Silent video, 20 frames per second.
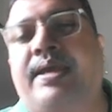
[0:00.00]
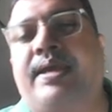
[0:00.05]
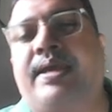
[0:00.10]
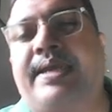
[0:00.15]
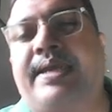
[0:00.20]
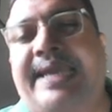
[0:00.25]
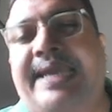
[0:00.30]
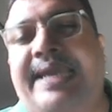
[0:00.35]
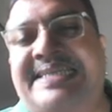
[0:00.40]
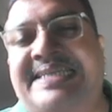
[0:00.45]

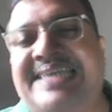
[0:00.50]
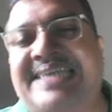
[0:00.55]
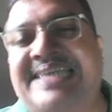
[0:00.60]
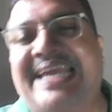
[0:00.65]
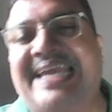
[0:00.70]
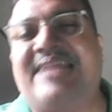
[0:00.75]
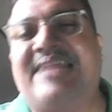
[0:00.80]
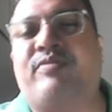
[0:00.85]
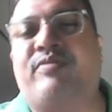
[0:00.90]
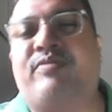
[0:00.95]

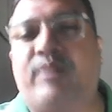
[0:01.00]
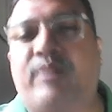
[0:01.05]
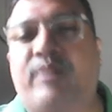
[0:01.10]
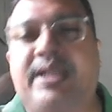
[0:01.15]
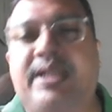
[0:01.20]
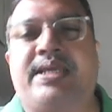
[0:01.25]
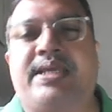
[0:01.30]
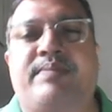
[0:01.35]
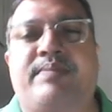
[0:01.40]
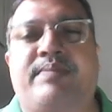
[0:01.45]
exhale
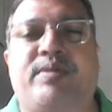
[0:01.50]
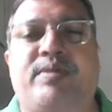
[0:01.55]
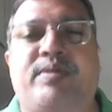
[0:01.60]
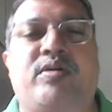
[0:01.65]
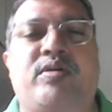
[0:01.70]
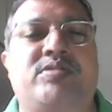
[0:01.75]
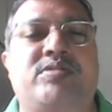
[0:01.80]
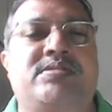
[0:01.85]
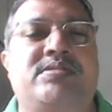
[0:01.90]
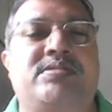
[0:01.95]
fully,
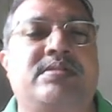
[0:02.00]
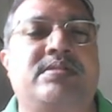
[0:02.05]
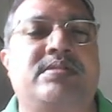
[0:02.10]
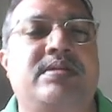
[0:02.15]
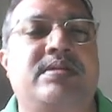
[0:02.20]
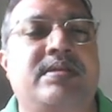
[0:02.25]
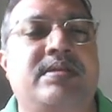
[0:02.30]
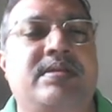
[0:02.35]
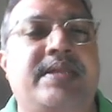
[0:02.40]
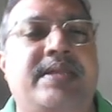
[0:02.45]
because
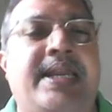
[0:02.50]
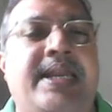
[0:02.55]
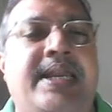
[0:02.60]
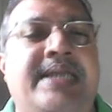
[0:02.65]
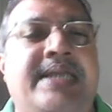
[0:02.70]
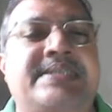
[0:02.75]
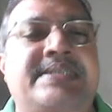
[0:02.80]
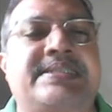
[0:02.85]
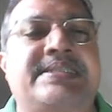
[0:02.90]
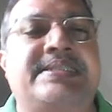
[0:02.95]
their
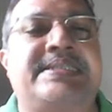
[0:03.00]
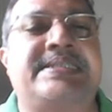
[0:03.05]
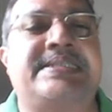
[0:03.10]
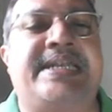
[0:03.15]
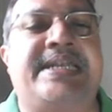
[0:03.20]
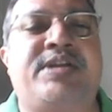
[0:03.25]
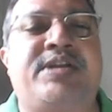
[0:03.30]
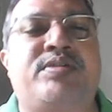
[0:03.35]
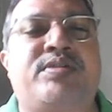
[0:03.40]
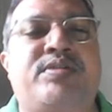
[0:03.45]
lungs
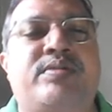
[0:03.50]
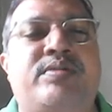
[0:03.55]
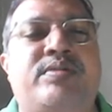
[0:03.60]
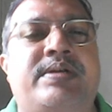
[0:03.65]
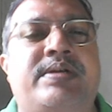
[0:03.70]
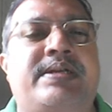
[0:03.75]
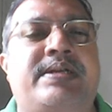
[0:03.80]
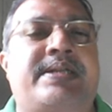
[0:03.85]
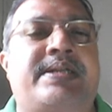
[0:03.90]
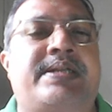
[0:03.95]
tend
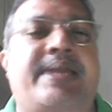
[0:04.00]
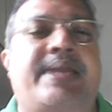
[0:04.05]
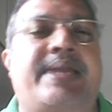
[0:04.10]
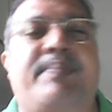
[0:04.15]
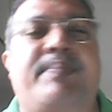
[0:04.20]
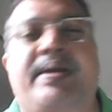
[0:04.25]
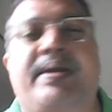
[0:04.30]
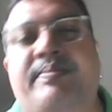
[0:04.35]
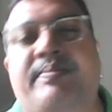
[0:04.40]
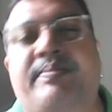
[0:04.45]
to
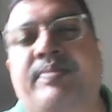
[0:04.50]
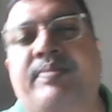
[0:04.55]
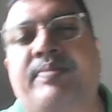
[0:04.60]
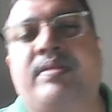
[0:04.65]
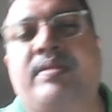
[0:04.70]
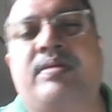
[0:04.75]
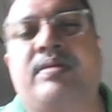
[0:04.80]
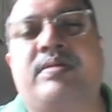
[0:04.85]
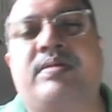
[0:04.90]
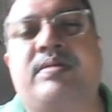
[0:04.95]
trap air,
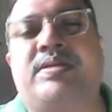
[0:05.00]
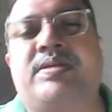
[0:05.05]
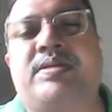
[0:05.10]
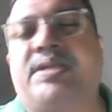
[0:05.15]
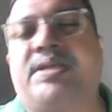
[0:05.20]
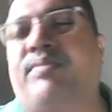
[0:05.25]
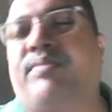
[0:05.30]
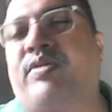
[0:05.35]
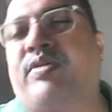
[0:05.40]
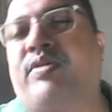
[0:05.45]
which
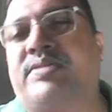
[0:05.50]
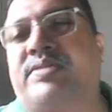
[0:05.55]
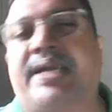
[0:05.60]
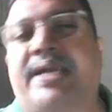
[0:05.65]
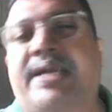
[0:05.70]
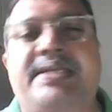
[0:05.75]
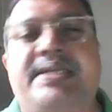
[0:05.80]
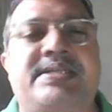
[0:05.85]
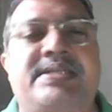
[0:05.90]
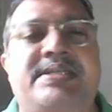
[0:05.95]
involves the
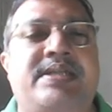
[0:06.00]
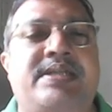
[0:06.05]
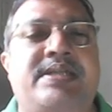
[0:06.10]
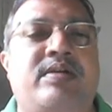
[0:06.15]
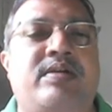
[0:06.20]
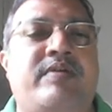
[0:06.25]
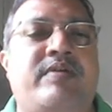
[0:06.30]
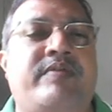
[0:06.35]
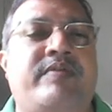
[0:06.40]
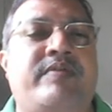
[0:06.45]

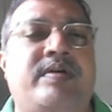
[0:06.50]
adjusting of